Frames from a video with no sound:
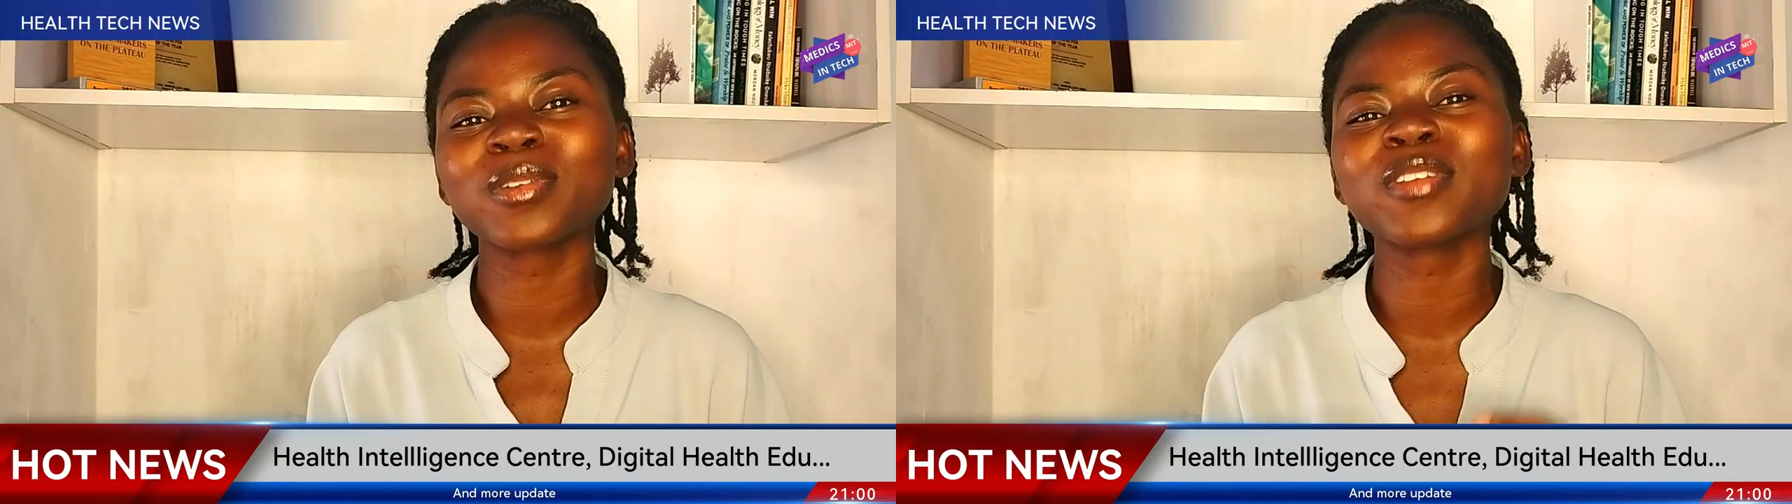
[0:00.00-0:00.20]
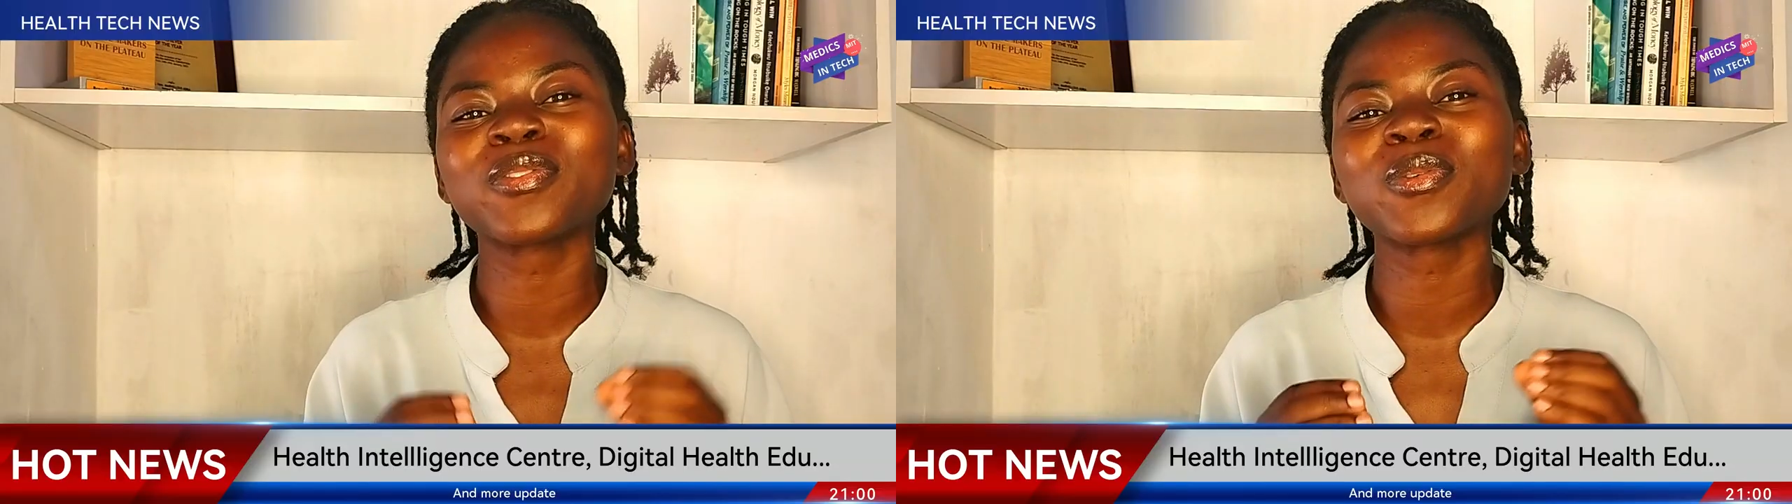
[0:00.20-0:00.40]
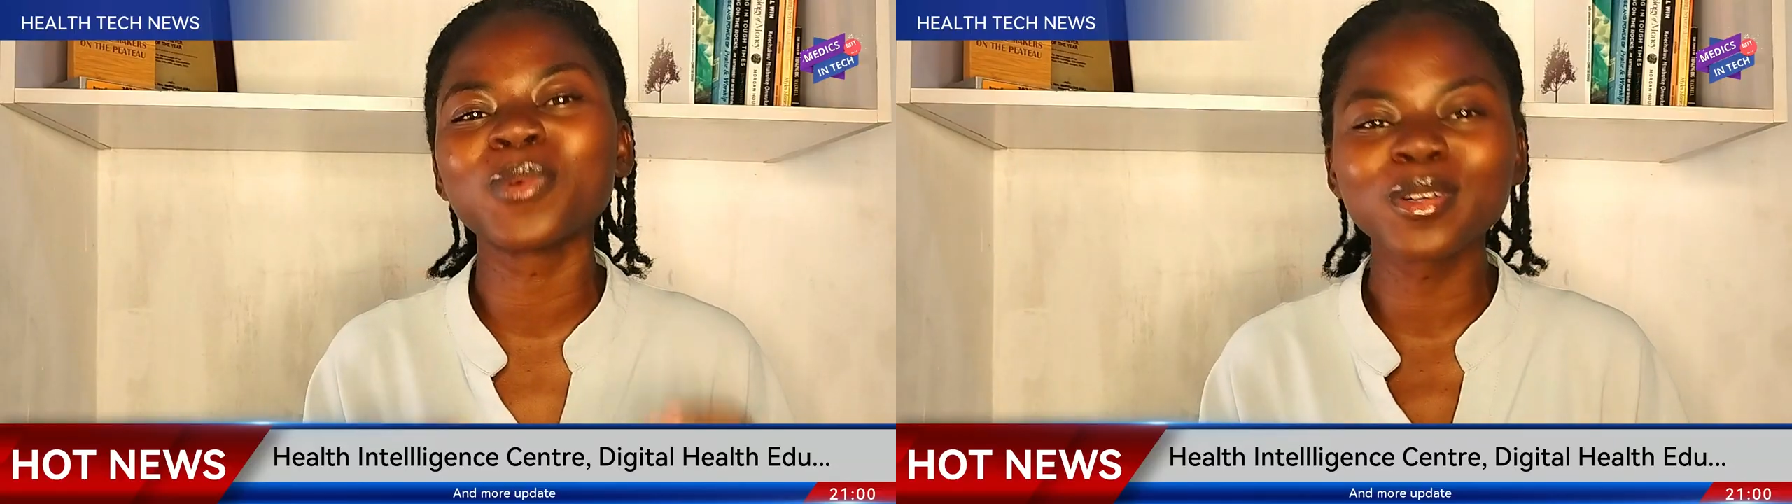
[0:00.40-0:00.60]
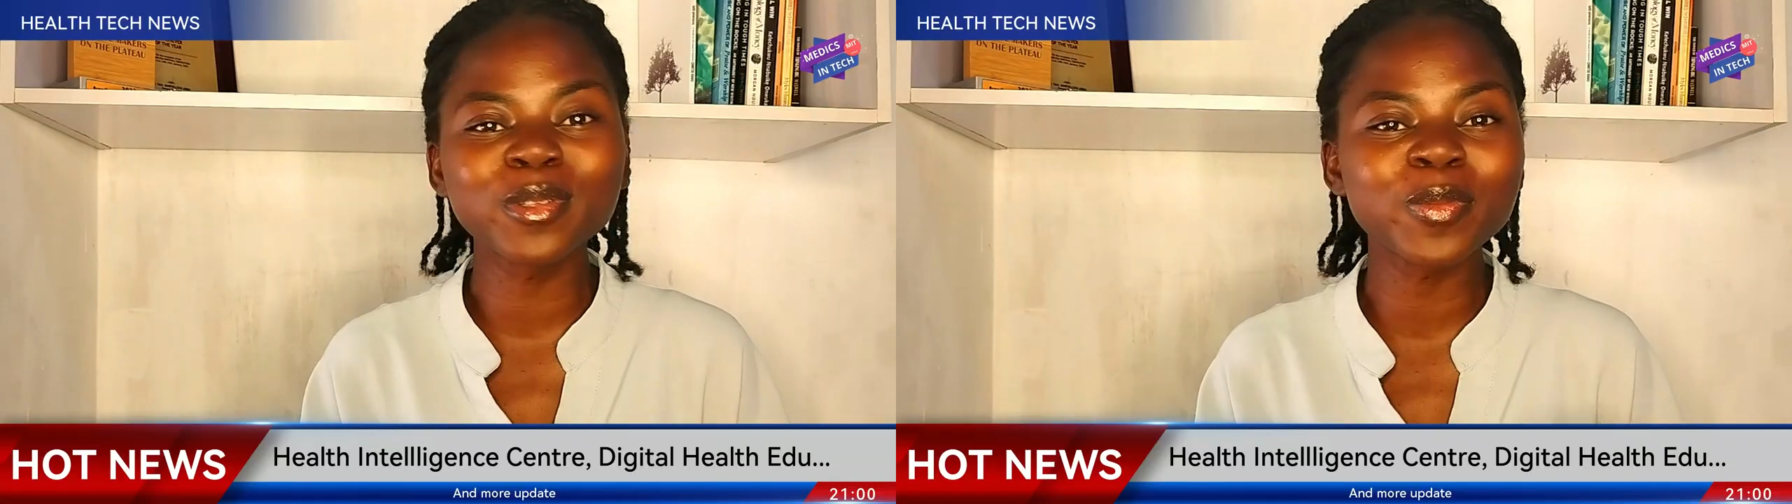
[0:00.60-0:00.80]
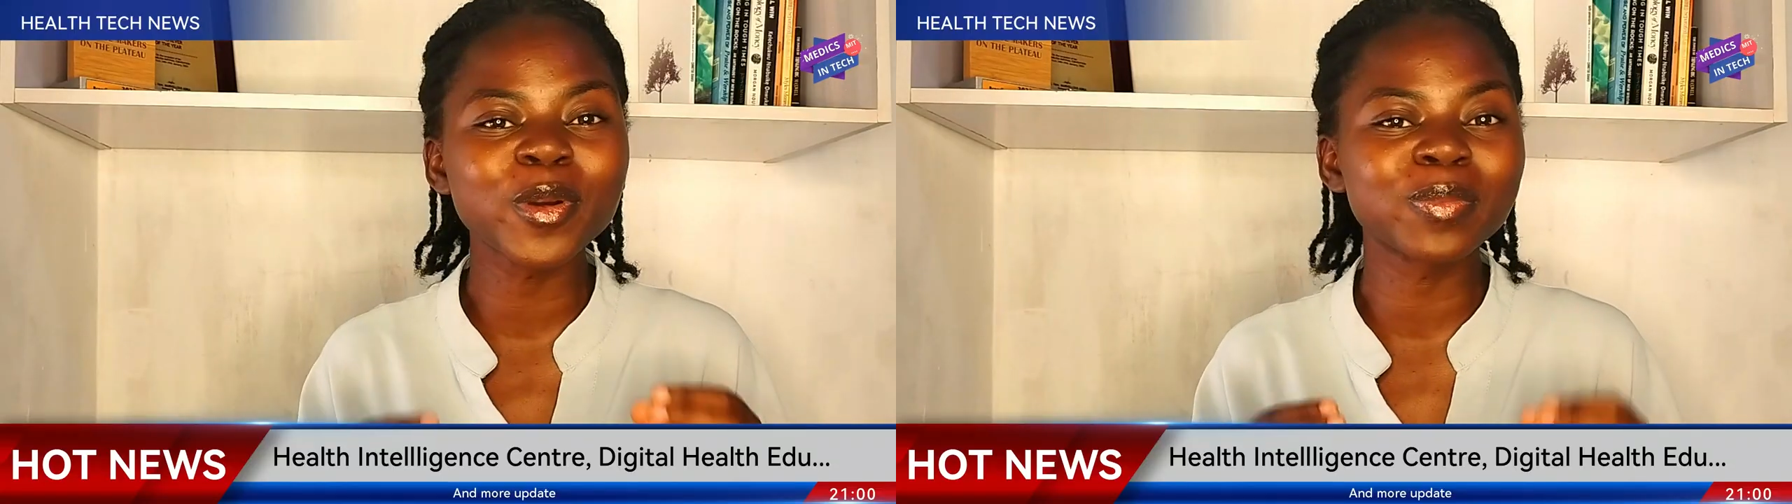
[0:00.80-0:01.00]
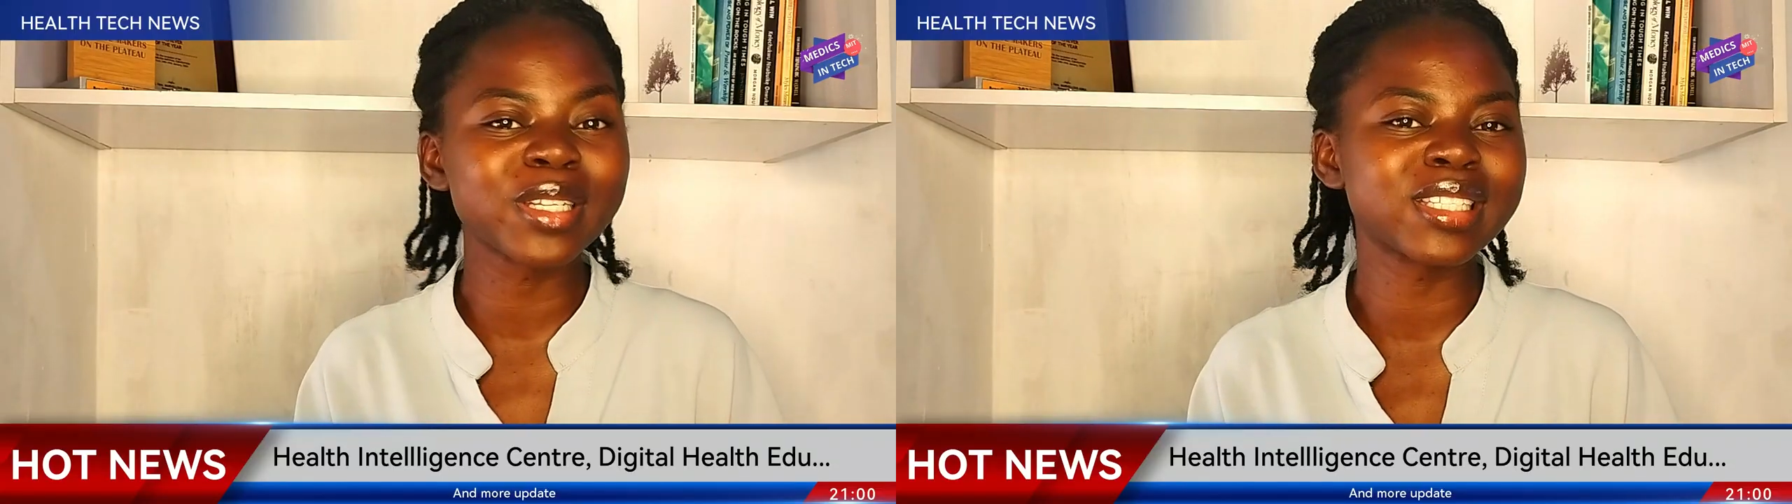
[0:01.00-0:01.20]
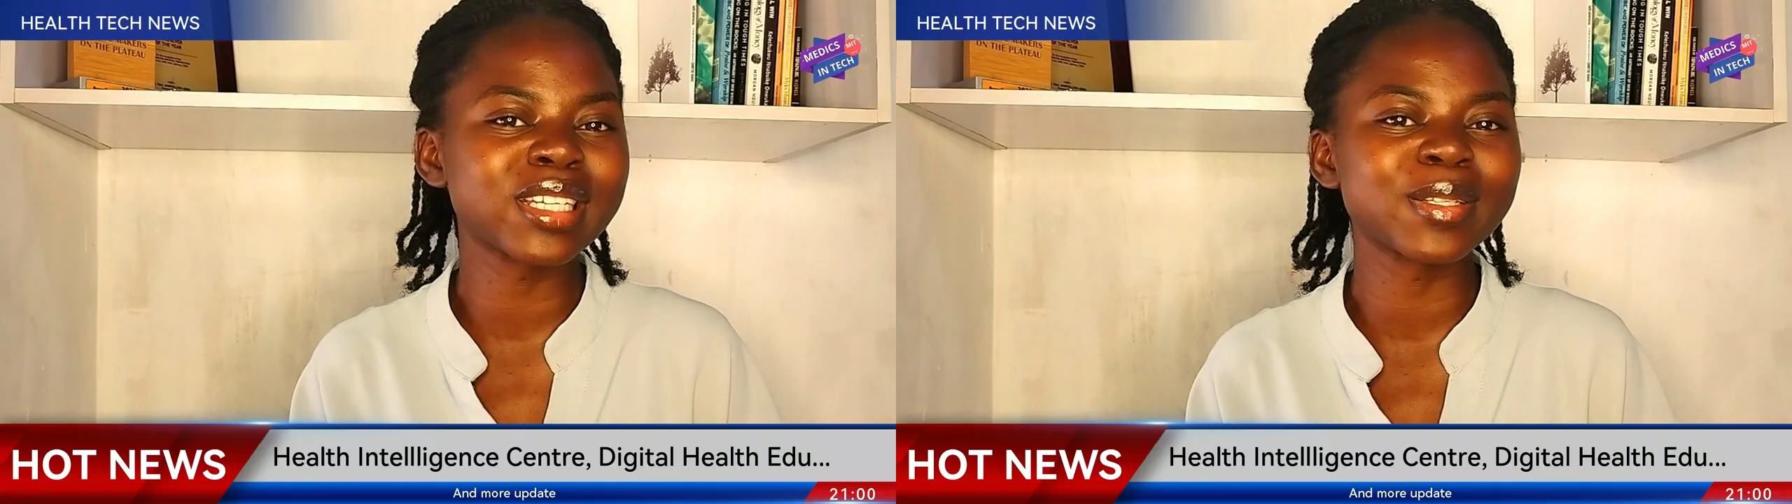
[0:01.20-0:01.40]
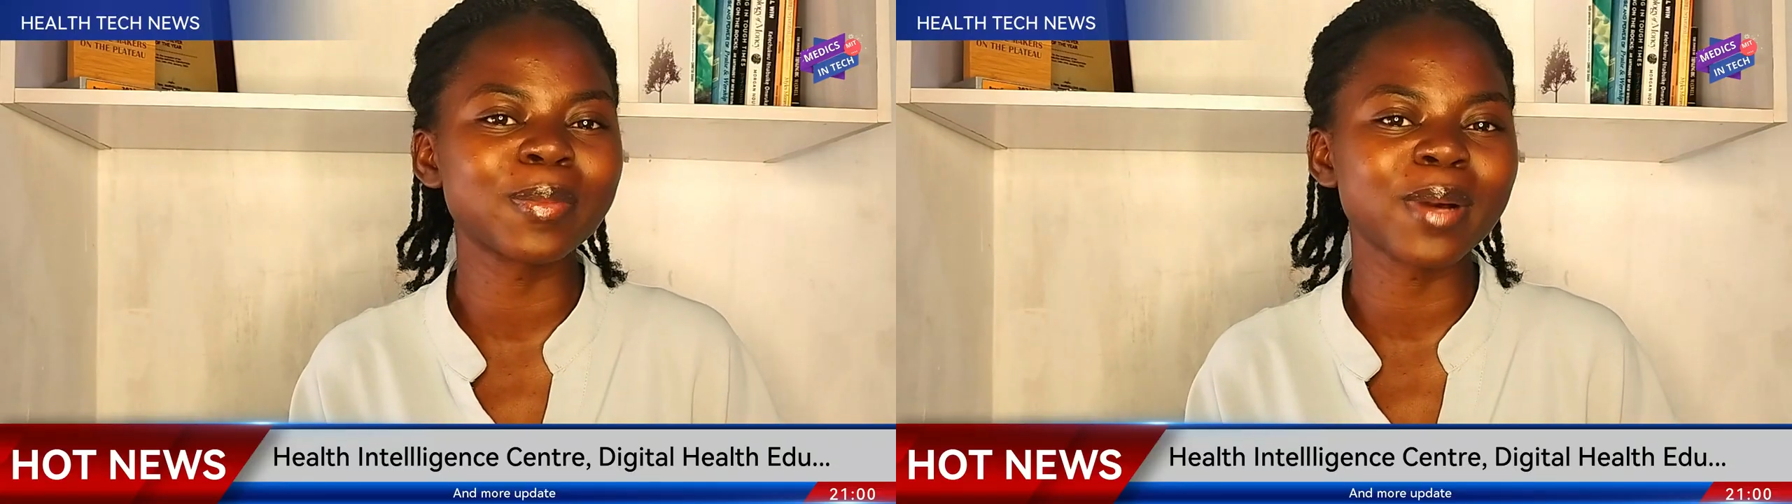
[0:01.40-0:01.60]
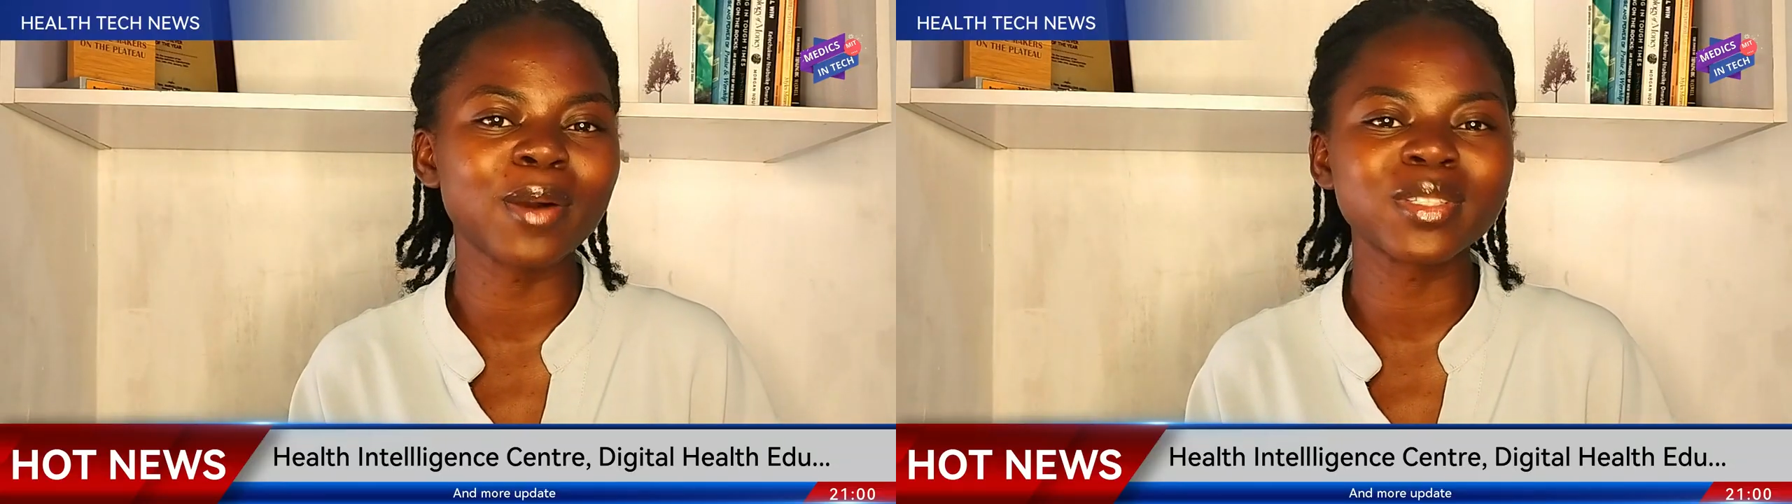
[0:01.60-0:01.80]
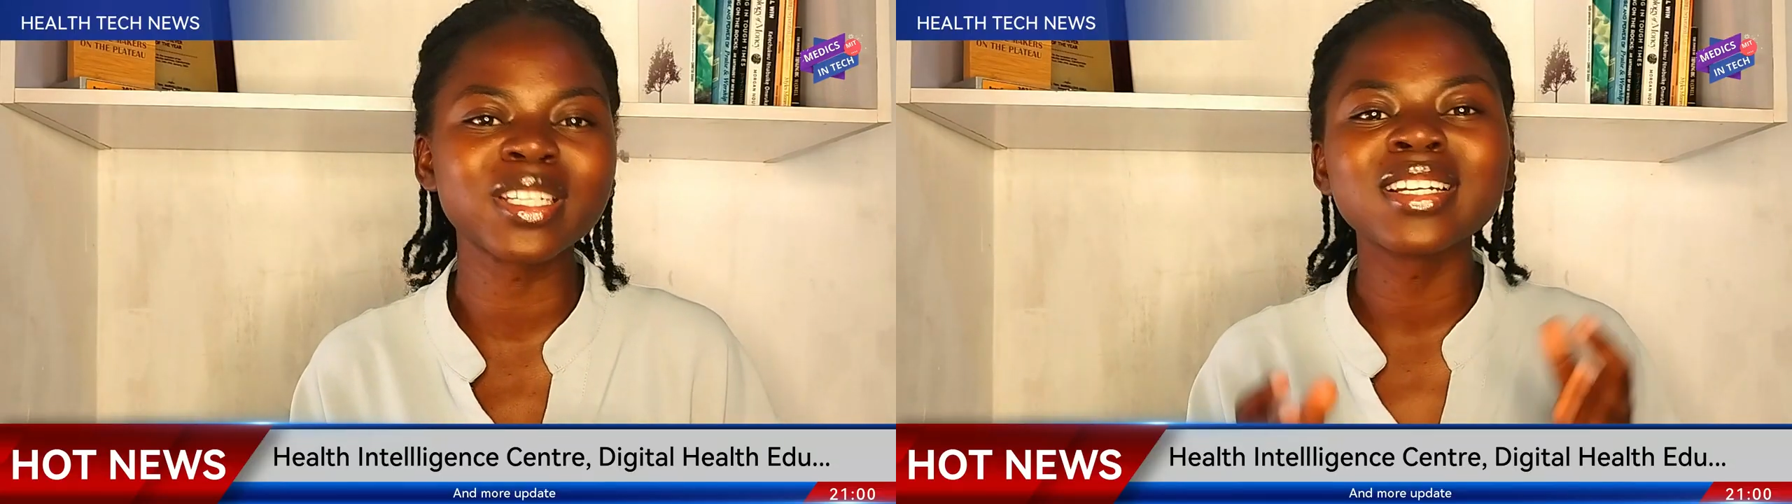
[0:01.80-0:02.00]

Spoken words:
if you want to be updated about